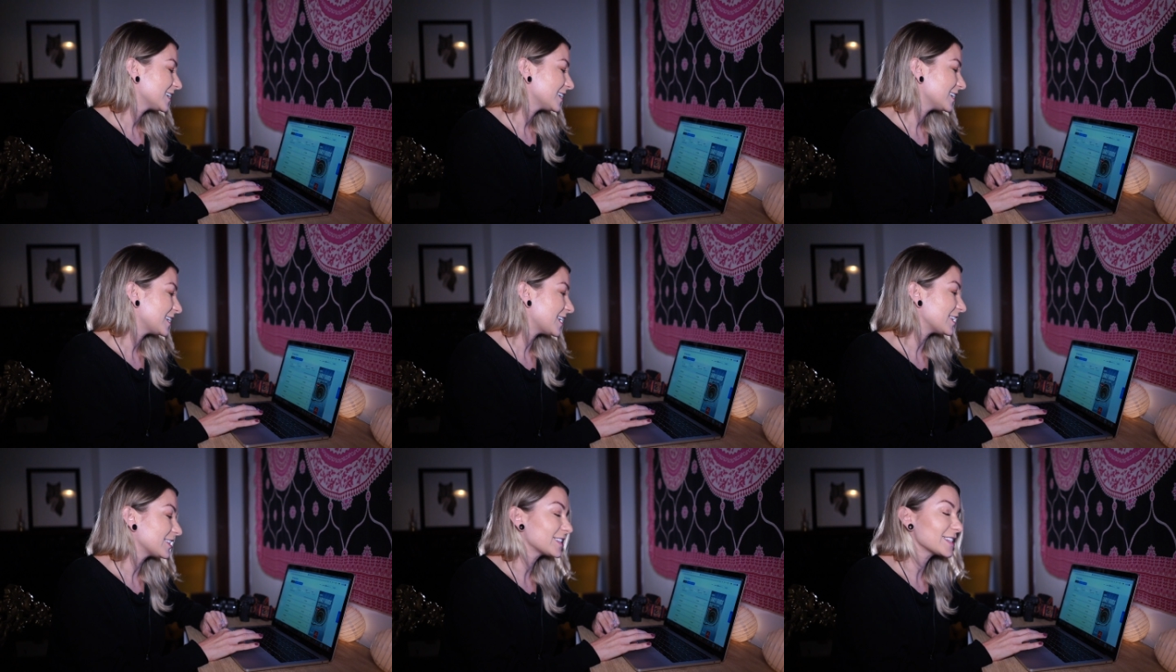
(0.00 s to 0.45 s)

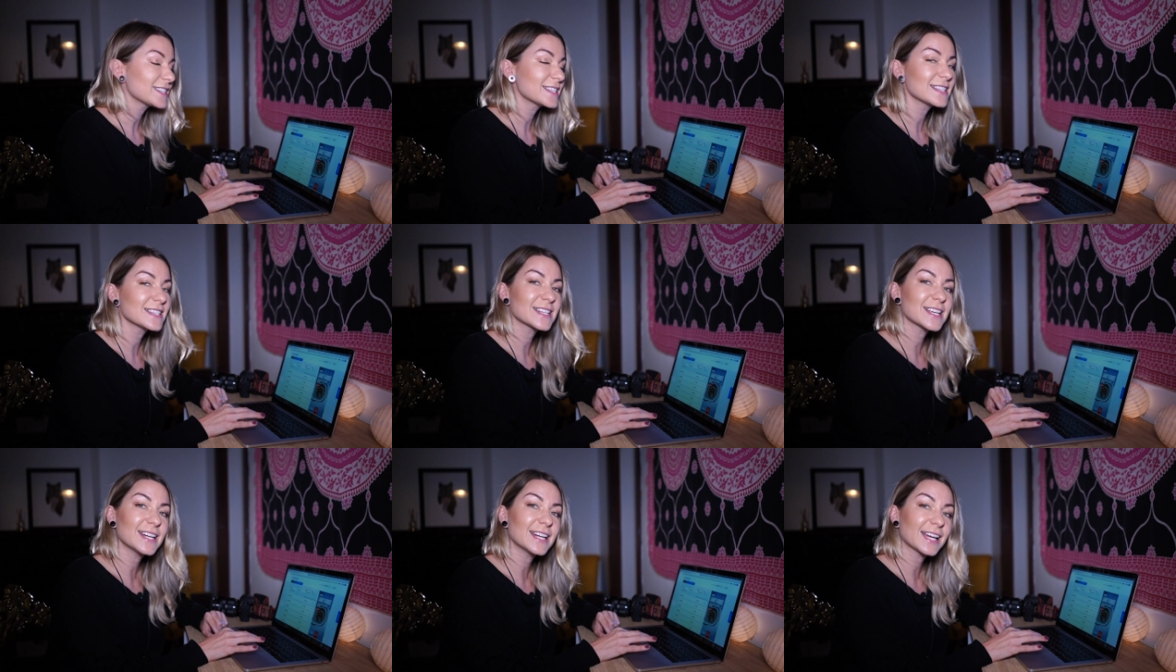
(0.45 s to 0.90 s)
Now this
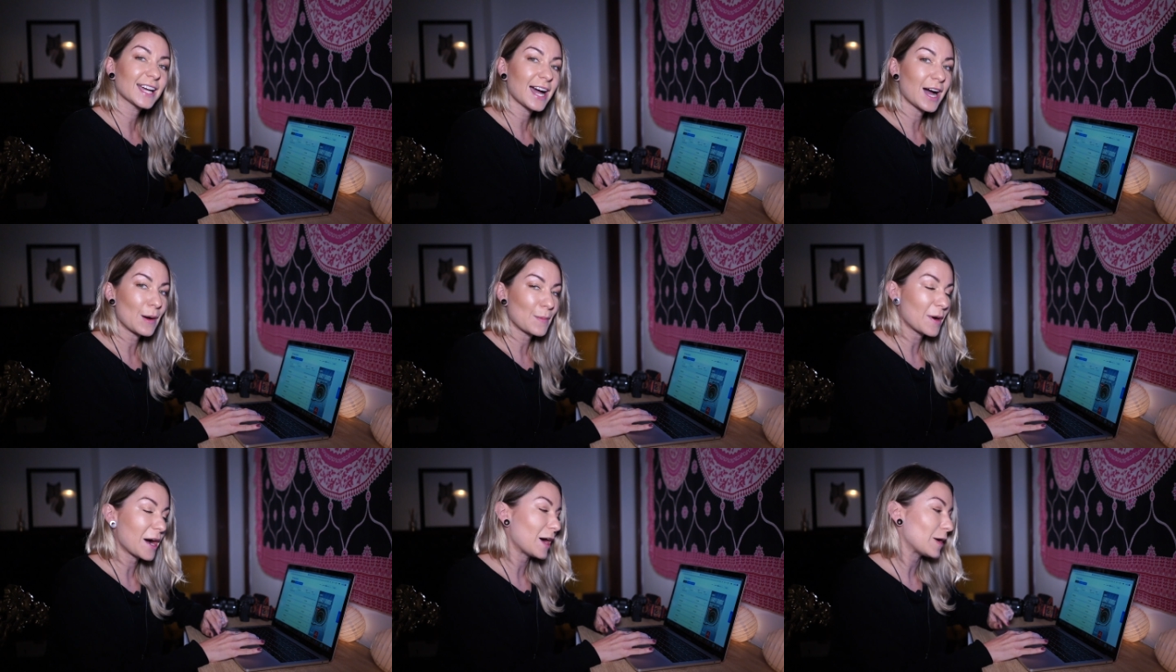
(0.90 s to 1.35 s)
is going to
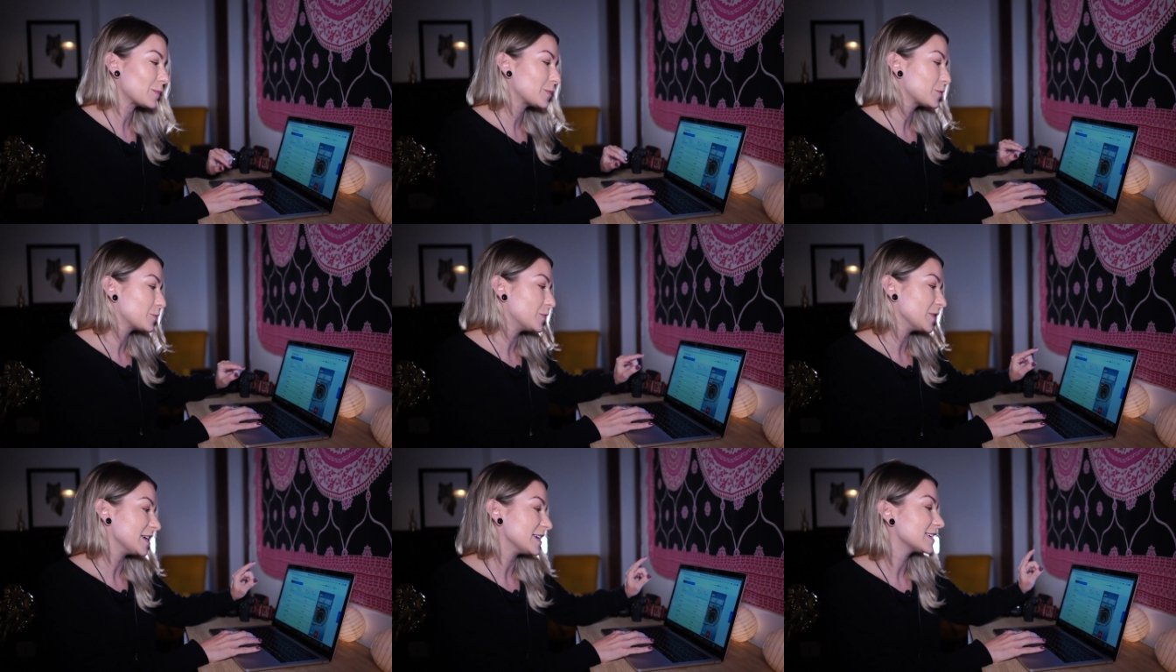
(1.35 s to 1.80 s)
come up
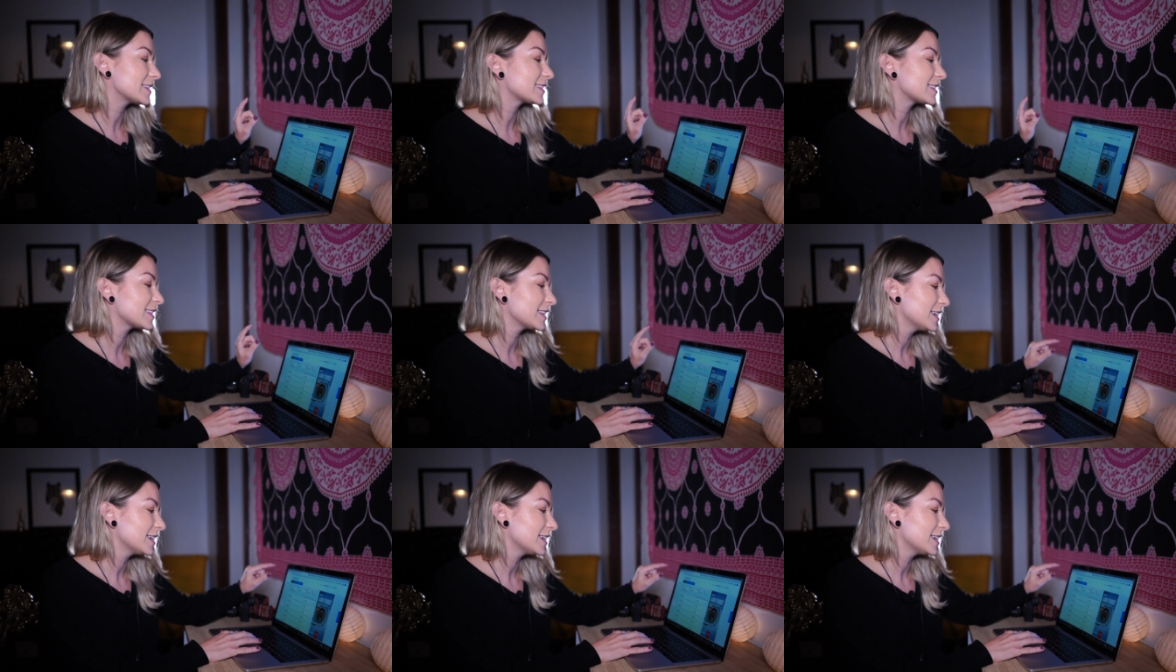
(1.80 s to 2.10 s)
with